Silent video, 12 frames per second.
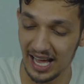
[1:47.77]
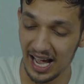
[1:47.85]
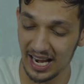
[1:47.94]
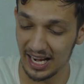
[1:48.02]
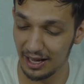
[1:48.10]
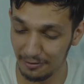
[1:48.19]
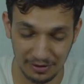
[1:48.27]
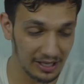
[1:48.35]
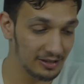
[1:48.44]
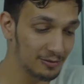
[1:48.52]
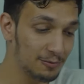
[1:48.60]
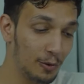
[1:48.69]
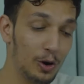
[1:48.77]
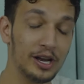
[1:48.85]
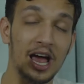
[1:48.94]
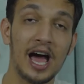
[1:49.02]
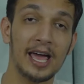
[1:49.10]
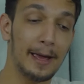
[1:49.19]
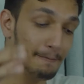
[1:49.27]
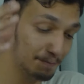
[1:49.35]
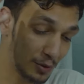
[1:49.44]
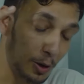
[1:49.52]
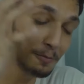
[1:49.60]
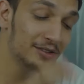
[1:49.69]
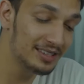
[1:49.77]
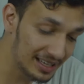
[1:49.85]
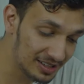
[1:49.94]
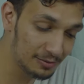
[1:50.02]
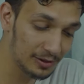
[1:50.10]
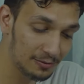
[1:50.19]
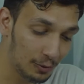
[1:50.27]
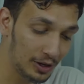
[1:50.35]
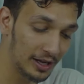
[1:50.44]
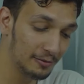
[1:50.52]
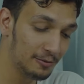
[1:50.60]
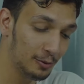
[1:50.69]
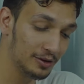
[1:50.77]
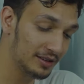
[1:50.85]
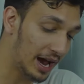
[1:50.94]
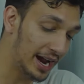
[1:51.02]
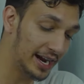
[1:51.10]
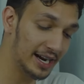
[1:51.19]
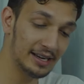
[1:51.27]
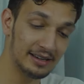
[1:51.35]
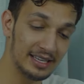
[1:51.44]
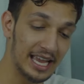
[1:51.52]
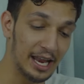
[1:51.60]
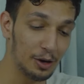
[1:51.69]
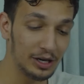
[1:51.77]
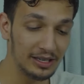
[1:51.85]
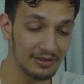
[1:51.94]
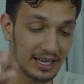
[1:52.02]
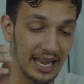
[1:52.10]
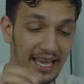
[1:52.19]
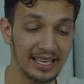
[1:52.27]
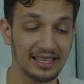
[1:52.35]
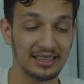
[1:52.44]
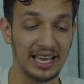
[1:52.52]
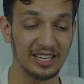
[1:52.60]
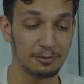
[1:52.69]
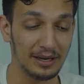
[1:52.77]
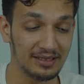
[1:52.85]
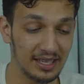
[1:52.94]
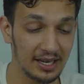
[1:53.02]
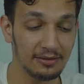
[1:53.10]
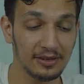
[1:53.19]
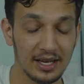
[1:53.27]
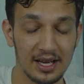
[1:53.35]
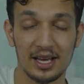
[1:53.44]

I love this phone. I am obsessed with folding phones. I cannot even express enough.